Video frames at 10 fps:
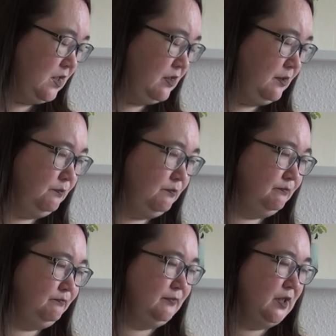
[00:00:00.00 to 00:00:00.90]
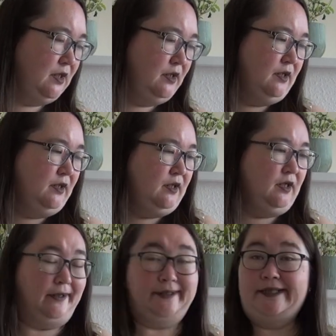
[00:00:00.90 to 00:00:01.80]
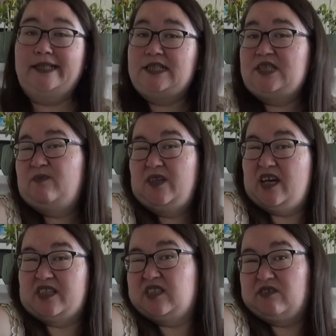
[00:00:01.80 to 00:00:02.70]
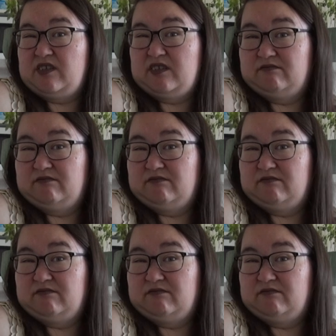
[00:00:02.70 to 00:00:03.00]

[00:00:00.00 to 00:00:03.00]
um, I needed to be extra